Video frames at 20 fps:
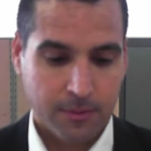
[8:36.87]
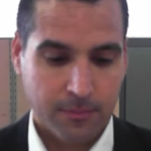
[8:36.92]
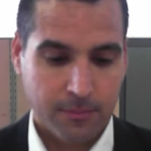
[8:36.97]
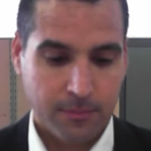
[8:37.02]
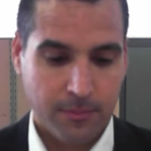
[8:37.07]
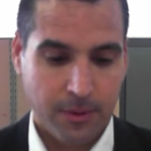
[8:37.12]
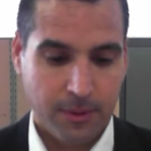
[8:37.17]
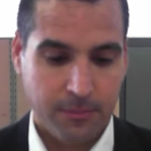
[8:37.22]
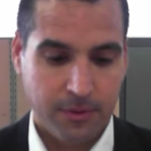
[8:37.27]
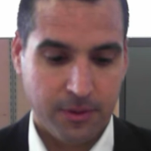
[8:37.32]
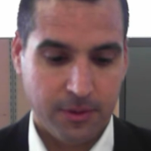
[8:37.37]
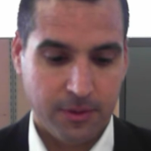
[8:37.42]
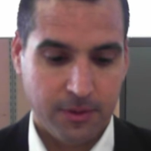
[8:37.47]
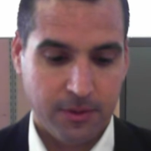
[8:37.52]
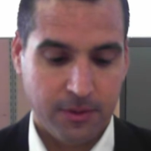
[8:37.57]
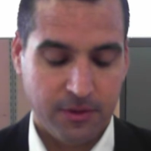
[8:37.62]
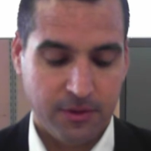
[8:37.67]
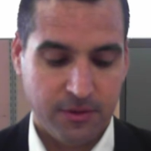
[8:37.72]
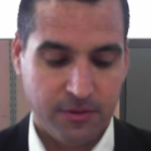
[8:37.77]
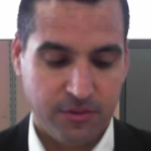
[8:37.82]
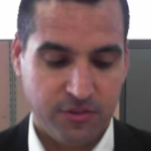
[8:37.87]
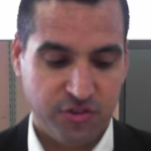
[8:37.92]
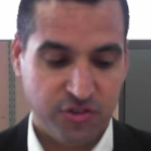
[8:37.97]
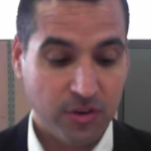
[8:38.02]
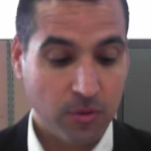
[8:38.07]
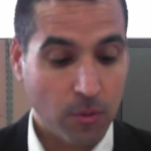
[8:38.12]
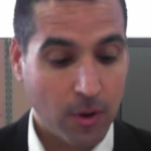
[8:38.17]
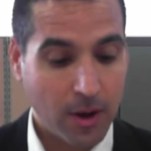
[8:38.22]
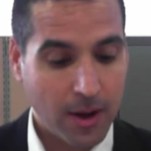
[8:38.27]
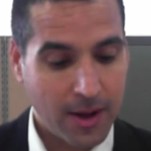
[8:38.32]
Maybe
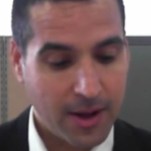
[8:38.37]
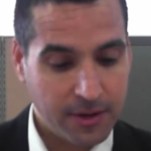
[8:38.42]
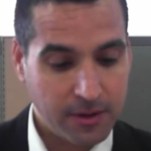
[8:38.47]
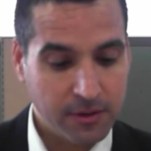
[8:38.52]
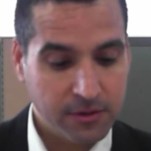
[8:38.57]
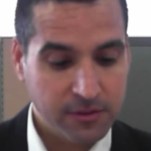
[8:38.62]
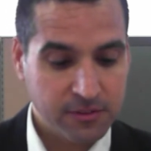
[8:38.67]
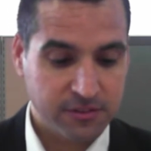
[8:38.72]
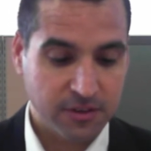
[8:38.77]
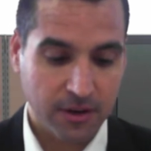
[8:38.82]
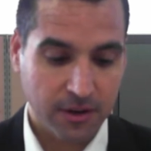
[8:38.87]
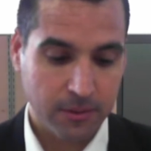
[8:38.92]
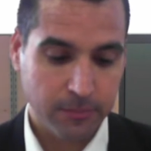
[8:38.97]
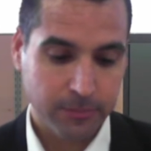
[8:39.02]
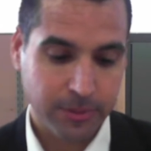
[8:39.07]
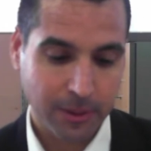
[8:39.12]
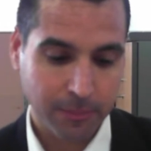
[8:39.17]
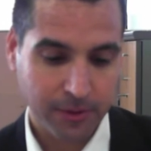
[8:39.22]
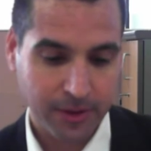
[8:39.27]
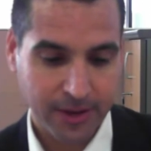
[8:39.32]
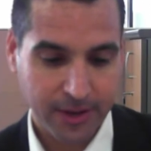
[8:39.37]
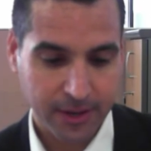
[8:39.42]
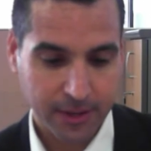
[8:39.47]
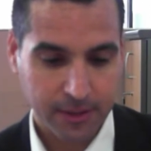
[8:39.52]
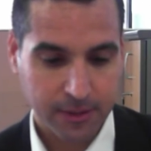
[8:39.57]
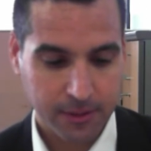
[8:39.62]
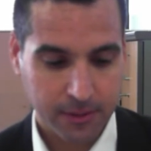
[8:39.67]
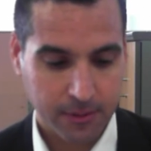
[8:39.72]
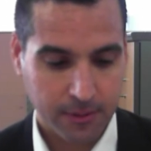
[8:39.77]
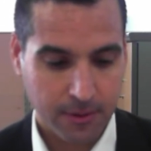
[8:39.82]
Jiwan sung in
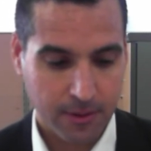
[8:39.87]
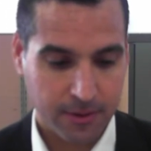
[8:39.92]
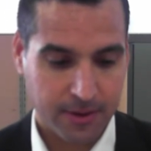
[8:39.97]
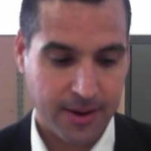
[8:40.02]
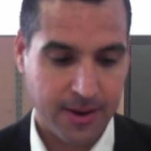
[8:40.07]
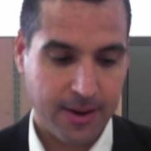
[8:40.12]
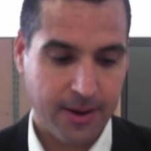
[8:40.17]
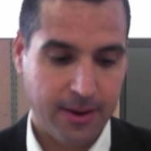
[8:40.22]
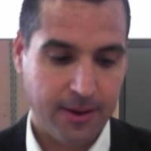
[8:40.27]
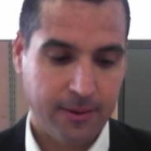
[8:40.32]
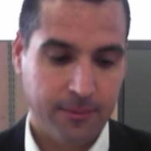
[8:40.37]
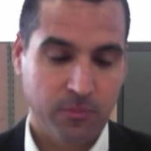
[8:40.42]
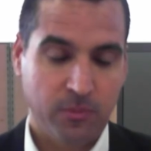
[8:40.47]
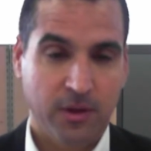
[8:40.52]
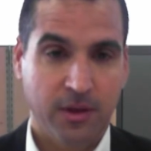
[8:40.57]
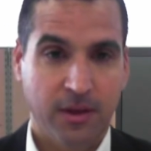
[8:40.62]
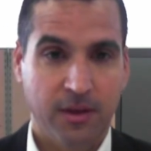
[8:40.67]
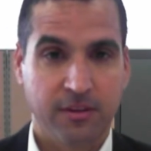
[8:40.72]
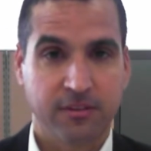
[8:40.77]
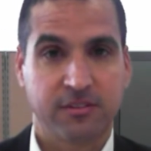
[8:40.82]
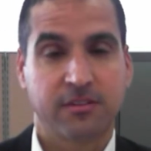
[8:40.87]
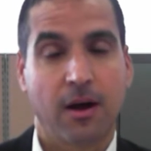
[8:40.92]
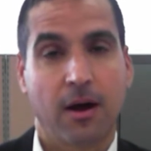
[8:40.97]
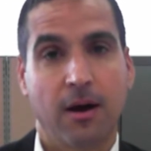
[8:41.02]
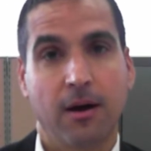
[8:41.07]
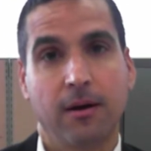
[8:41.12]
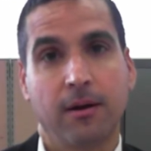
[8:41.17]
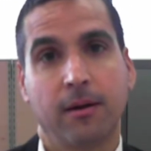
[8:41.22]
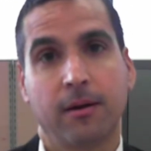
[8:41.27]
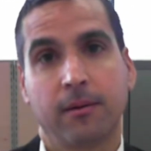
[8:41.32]
public. Okay, he
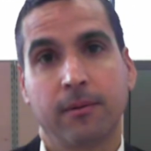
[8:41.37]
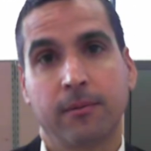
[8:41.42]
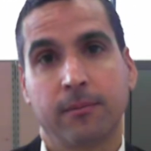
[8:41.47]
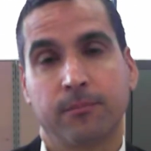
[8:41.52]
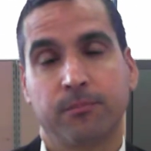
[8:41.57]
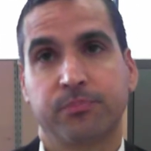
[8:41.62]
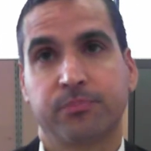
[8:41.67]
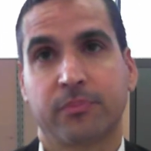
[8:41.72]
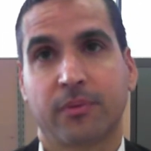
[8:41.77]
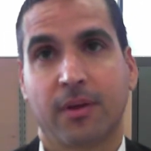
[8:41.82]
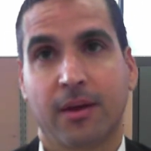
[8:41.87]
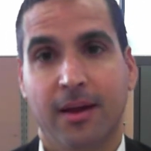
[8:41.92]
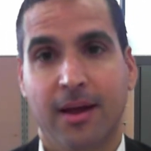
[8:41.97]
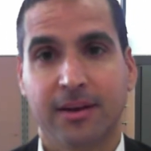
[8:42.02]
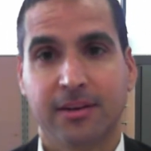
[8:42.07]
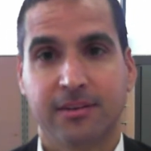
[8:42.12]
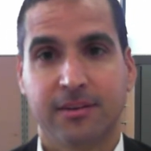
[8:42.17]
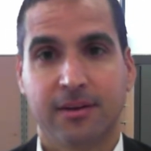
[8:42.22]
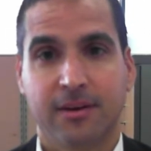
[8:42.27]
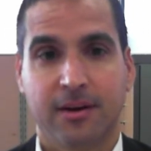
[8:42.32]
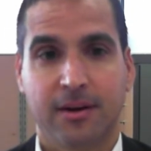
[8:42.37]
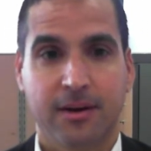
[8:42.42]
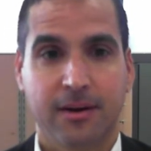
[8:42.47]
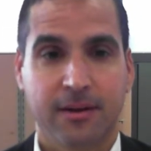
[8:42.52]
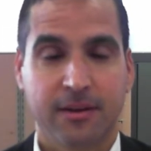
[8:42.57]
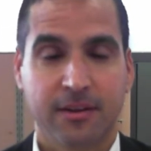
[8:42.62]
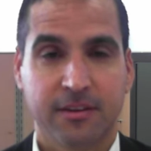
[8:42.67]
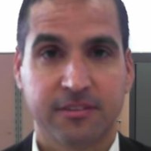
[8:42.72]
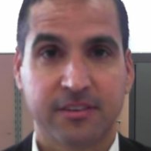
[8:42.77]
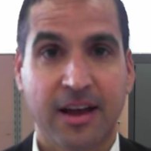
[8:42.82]
sung at uh,
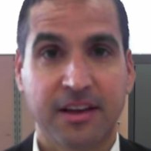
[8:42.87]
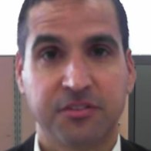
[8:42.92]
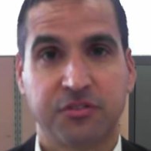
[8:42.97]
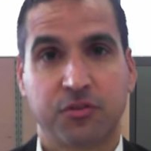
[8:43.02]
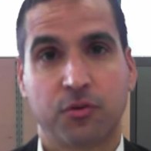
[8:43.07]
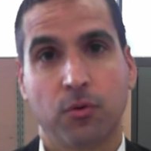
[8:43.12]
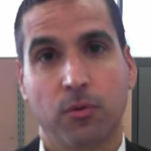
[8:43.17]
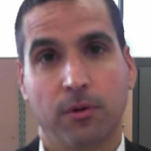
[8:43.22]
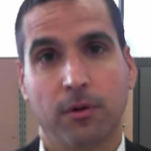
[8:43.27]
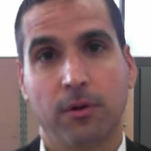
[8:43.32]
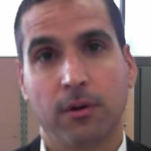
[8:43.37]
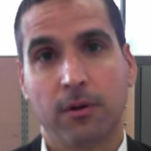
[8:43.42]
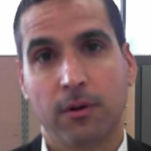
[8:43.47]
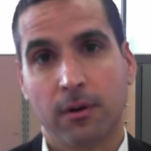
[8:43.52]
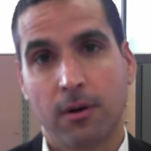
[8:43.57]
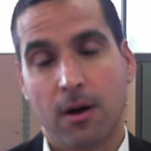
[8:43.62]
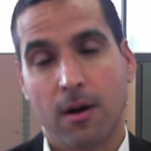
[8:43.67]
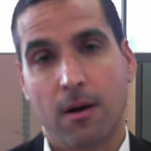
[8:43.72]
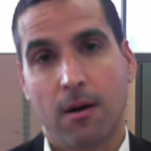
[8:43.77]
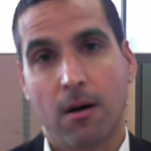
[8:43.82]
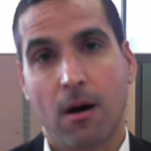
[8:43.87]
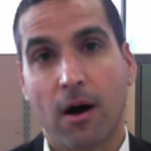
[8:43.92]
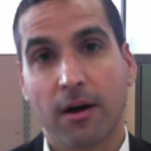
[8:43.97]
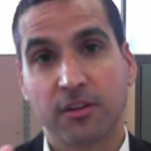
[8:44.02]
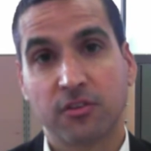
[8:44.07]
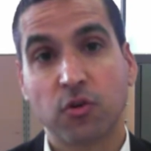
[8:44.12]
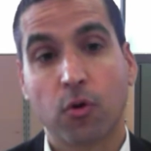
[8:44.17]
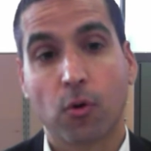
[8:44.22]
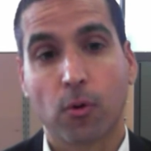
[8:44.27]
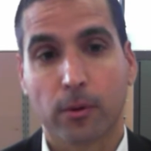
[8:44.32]
his high school
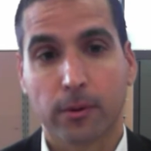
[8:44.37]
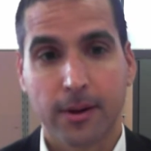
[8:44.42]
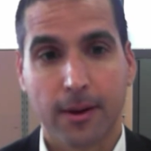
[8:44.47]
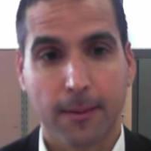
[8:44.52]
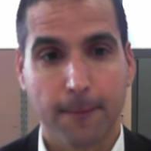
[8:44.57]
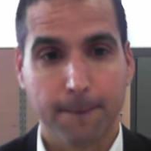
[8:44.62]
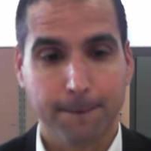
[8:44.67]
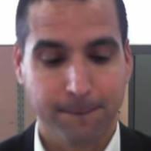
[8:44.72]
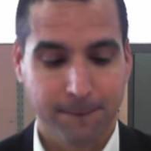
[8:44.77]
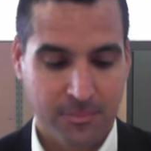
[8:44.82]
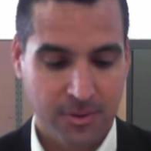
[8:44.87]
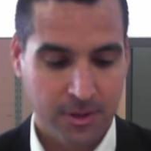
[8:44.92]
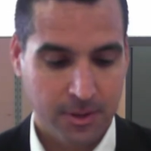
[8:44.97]
auditorium.